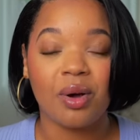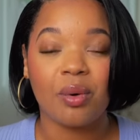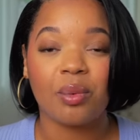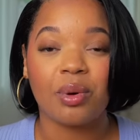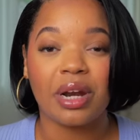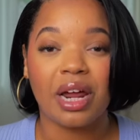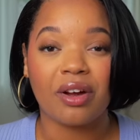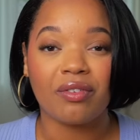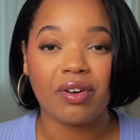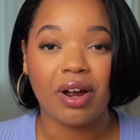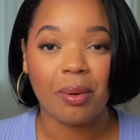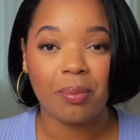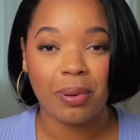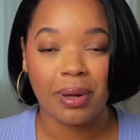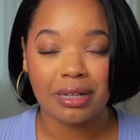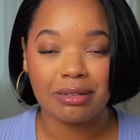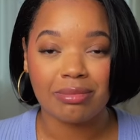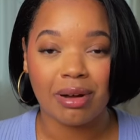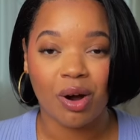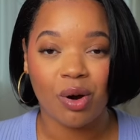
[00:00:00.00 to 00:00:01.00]
Whenever I
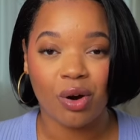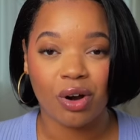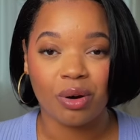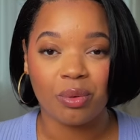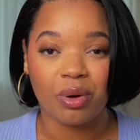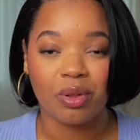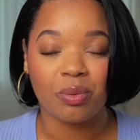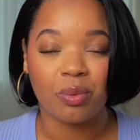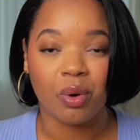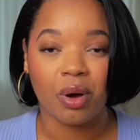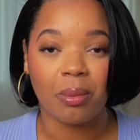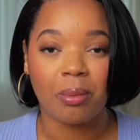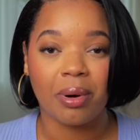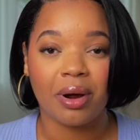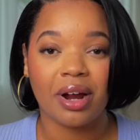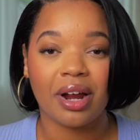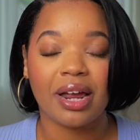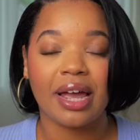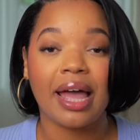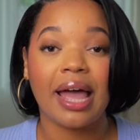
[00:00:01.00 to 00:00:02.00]
place my order with
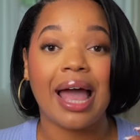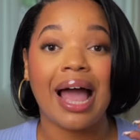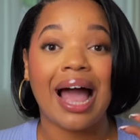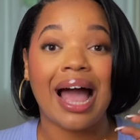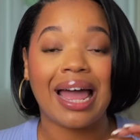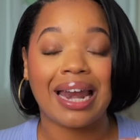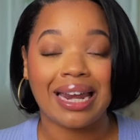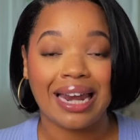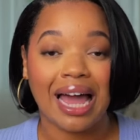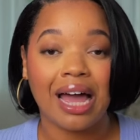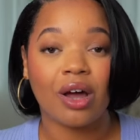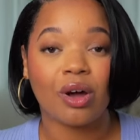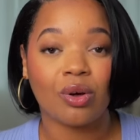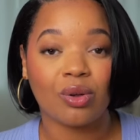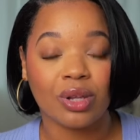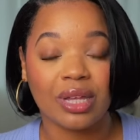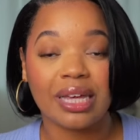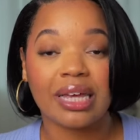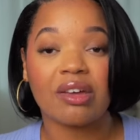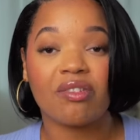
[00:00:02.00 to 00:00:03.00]
Walmart, I not
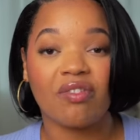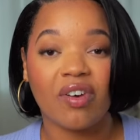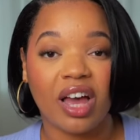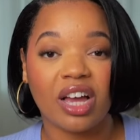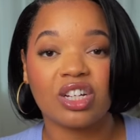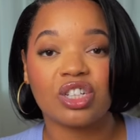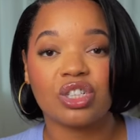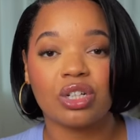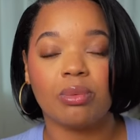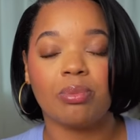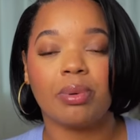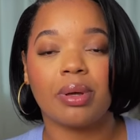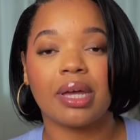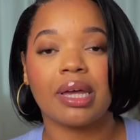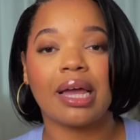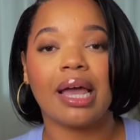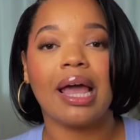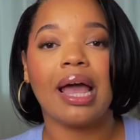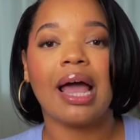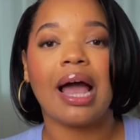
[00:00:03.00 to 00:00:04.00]
only get fast
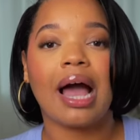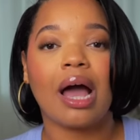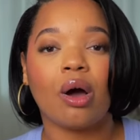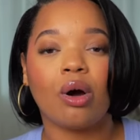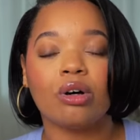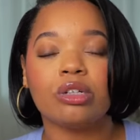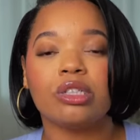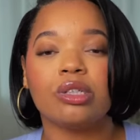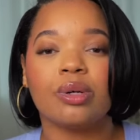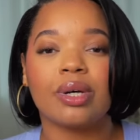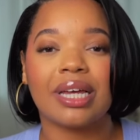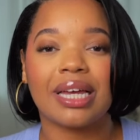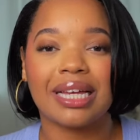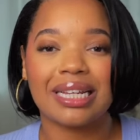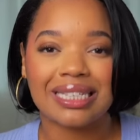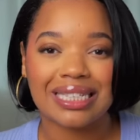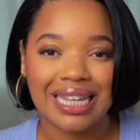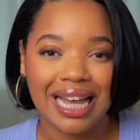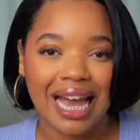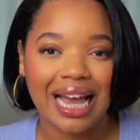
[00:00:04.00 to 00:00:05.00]
shipping, I also
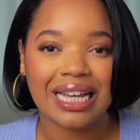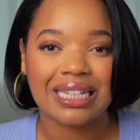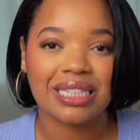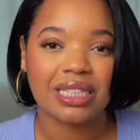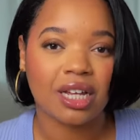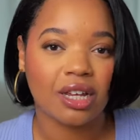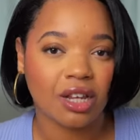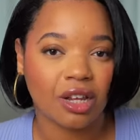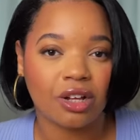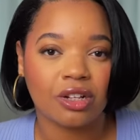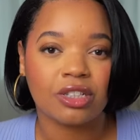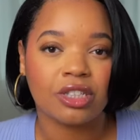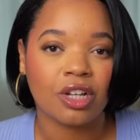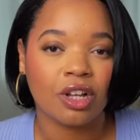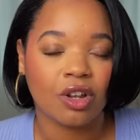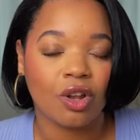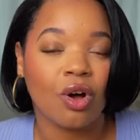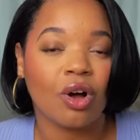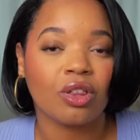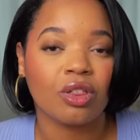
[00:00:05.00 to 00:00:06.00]
get text alerts
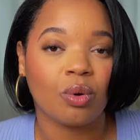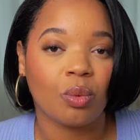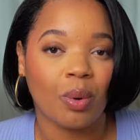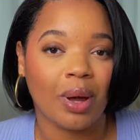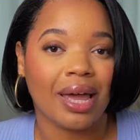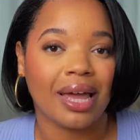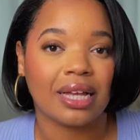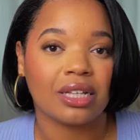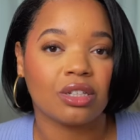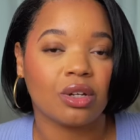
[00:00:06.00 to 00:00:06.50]
along the way.